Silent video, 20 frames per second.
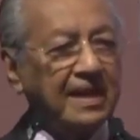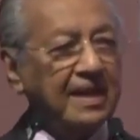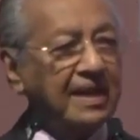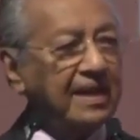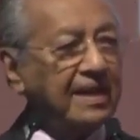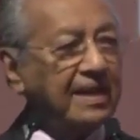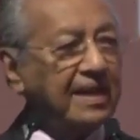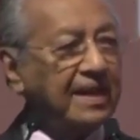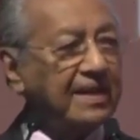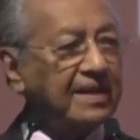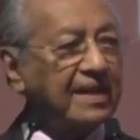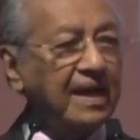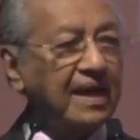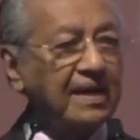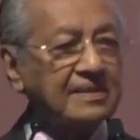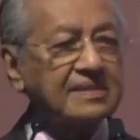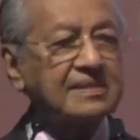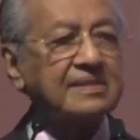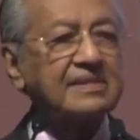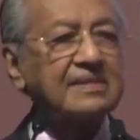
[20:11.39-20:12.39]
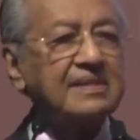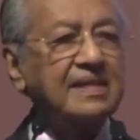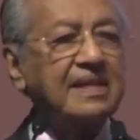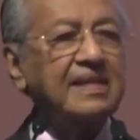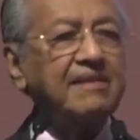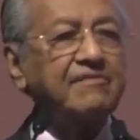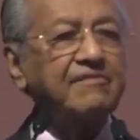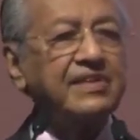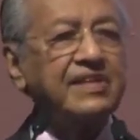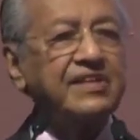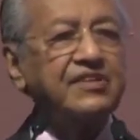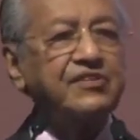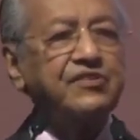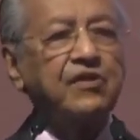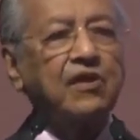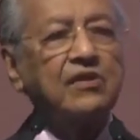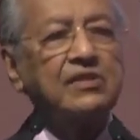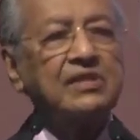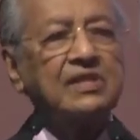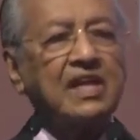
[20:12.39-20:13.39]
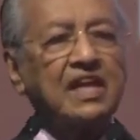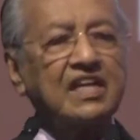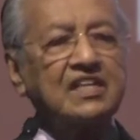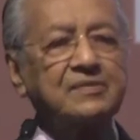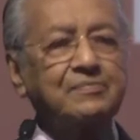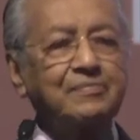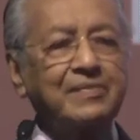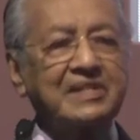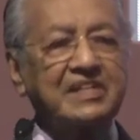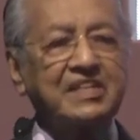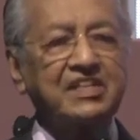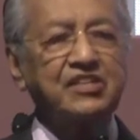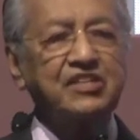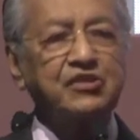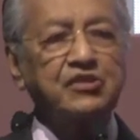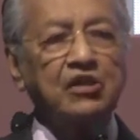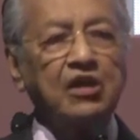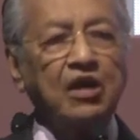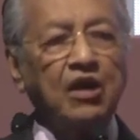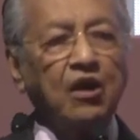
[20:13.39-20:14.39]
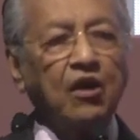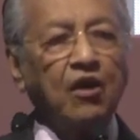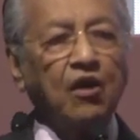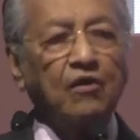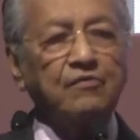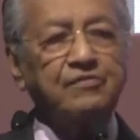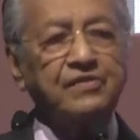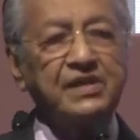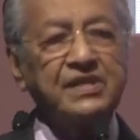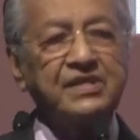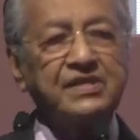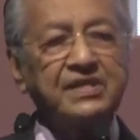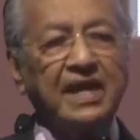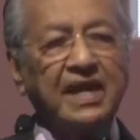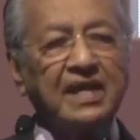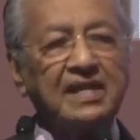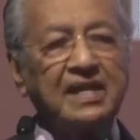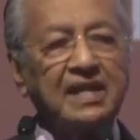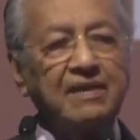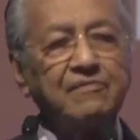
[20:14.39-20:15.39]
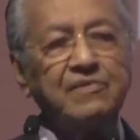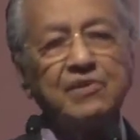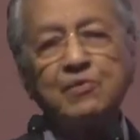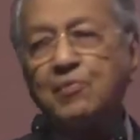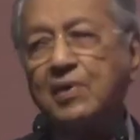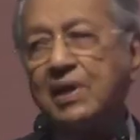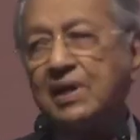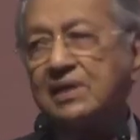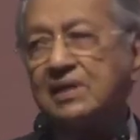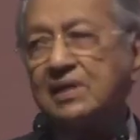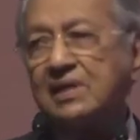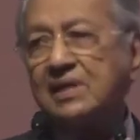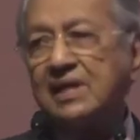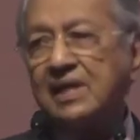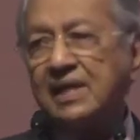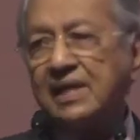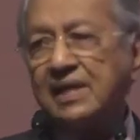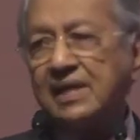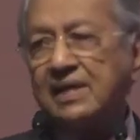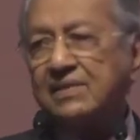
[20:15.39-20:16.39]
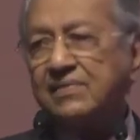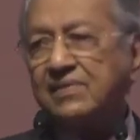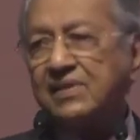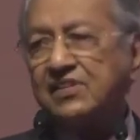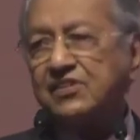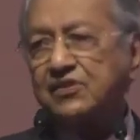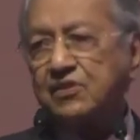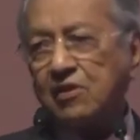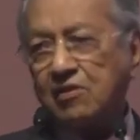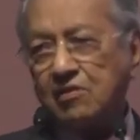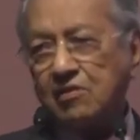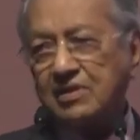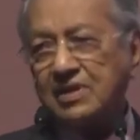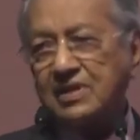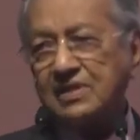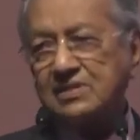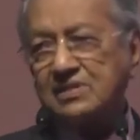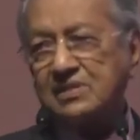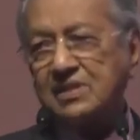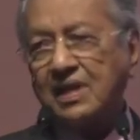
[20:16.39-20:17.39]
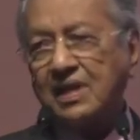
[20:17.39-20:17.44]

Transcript: Let us leverage on the expertise of each and everyone in this Congress